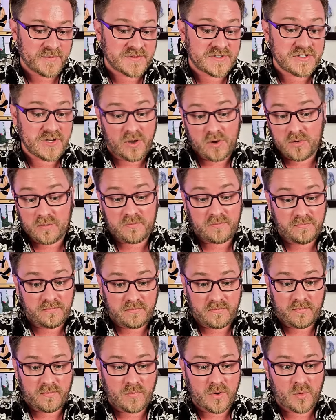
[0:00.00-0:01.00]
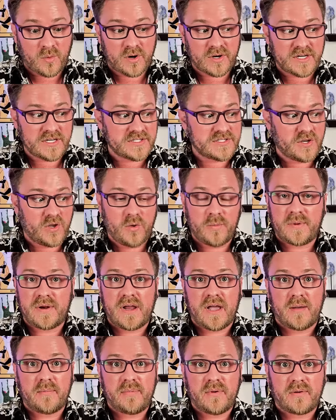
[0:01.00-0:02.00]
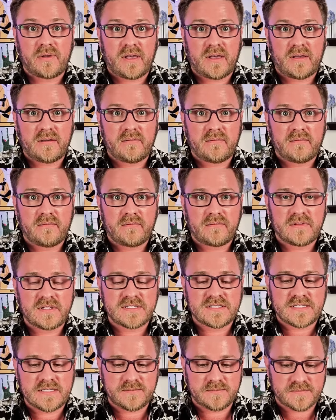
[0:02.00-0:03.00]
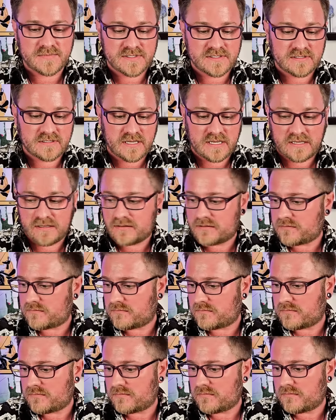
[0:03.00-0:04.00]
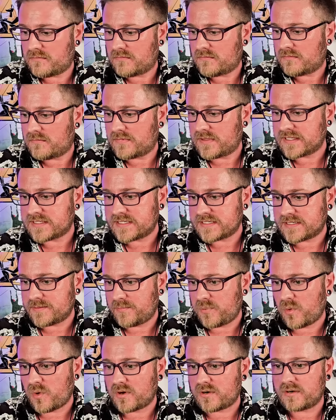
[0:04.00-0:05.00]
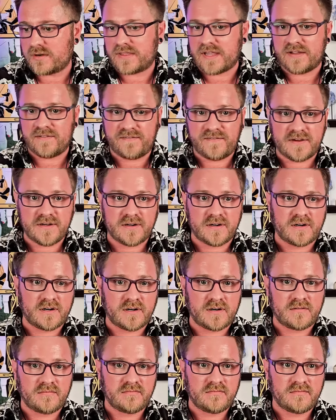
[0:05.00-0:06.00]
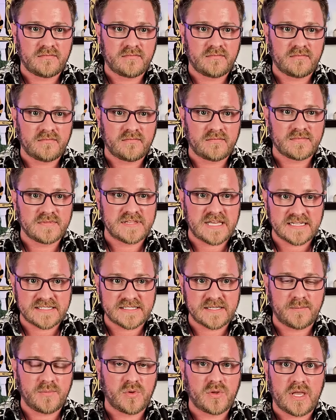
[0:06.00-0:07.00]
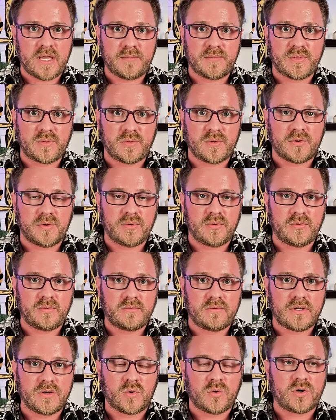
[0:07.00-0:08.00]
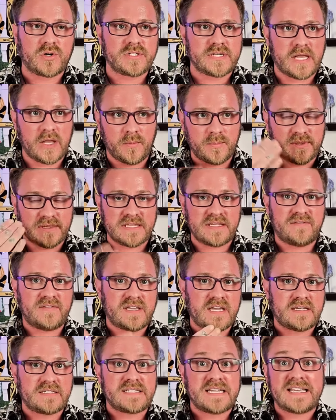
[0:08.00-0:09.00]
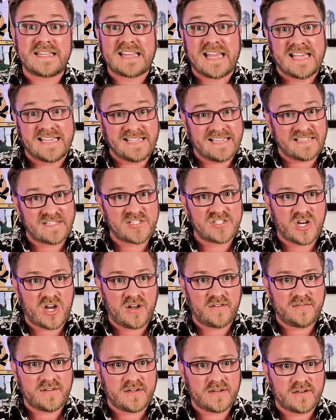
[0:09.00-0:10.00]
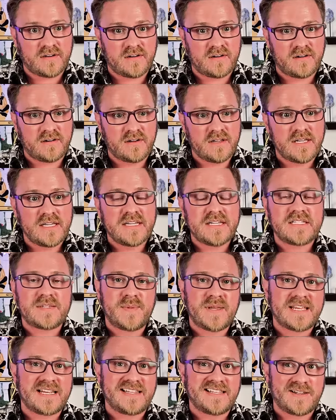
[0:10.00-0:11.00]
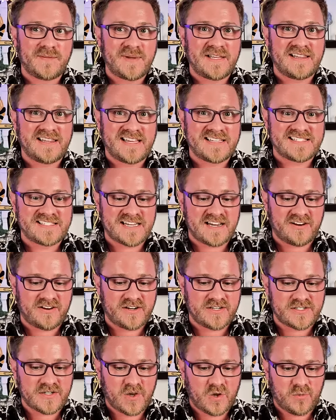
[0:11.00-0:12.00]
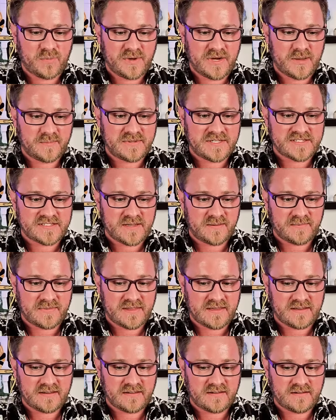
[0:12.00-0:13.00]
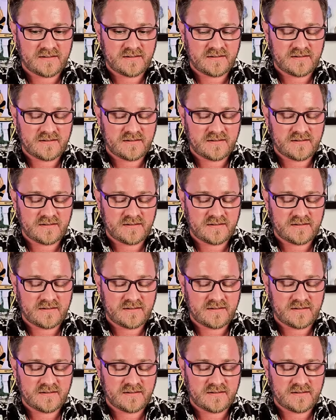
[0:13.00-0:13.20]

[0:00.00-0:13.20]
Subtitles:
So we're working to open up, okay? This seems like this is important. That fear, that symbol came through in order to help alleviate, take that edge off here, to make it a little bit less scary to open up to something.